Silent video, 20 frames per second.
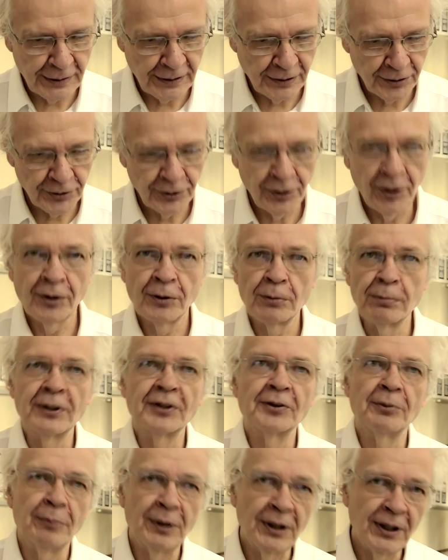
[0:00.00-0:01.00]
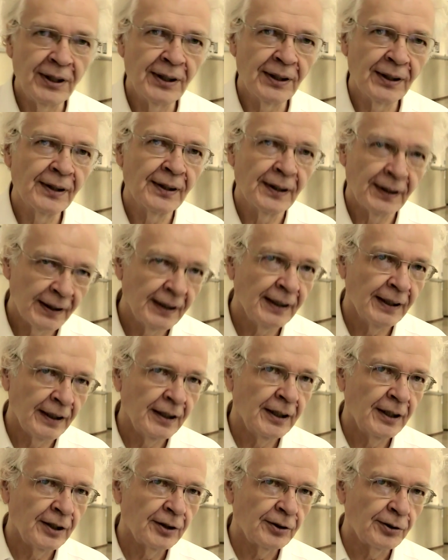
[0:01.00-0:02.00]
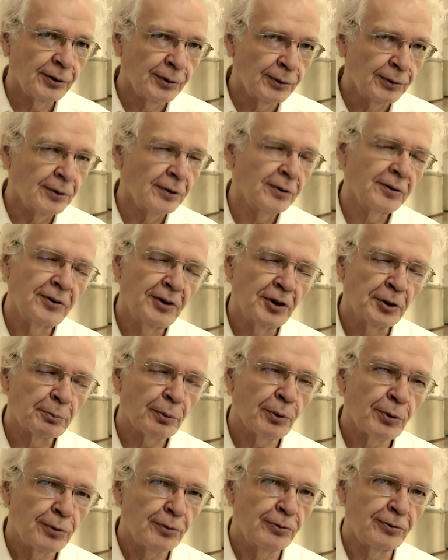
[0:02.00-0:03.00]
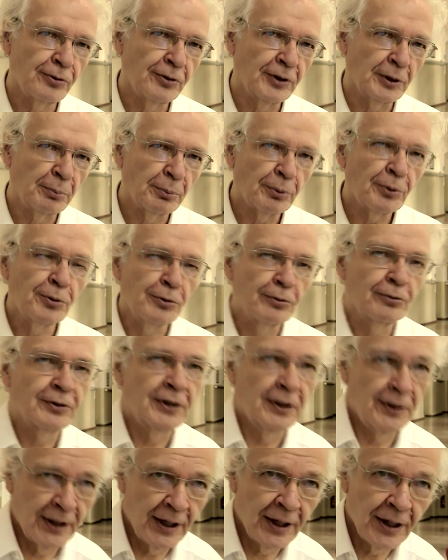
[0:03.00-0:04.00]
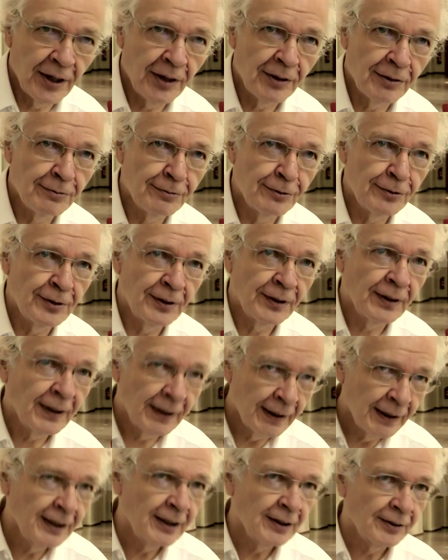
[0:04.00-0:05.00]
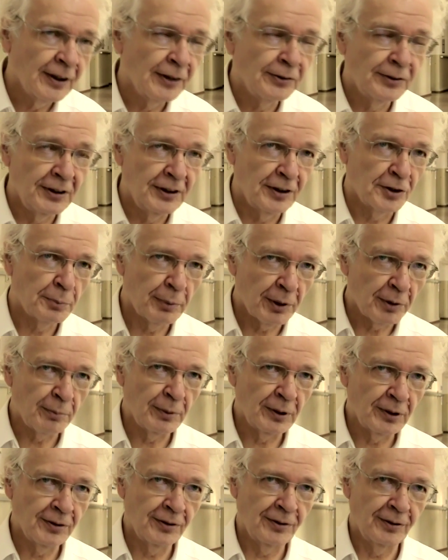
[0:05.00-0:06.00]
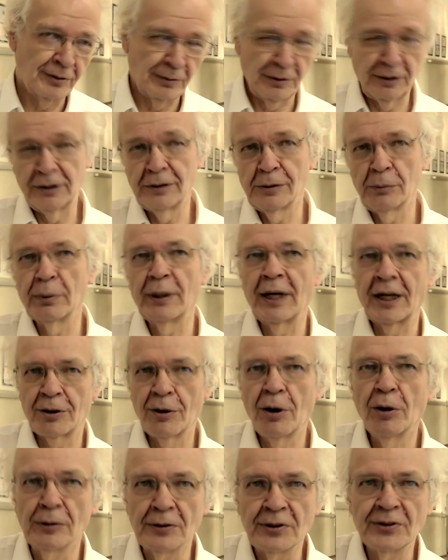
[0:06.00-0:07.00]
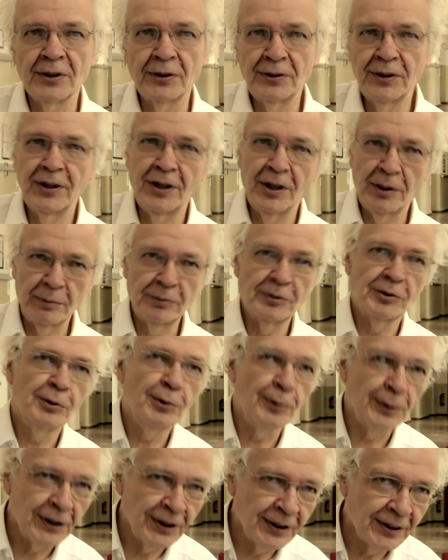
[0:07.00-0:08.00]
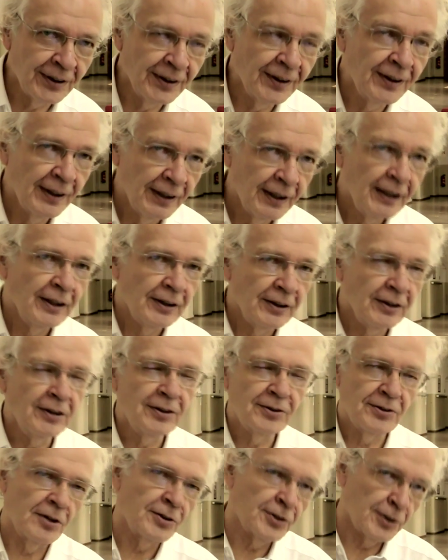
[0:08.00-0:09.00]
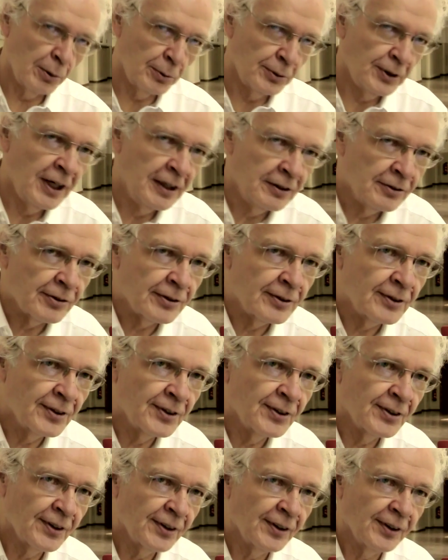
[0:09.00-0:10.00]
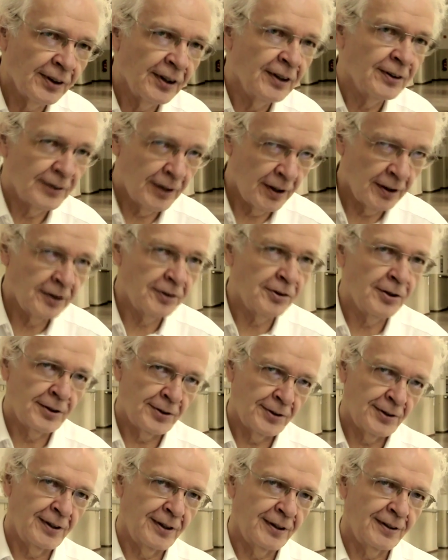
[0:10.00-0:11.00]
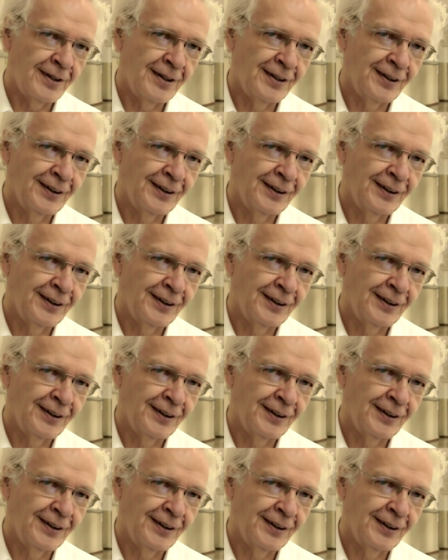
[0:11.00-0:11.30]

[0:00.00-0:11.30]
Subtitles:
will talk with me to disprove a proof that I have that the experiment on little black holes that they are doing is so dangerous, as I just said.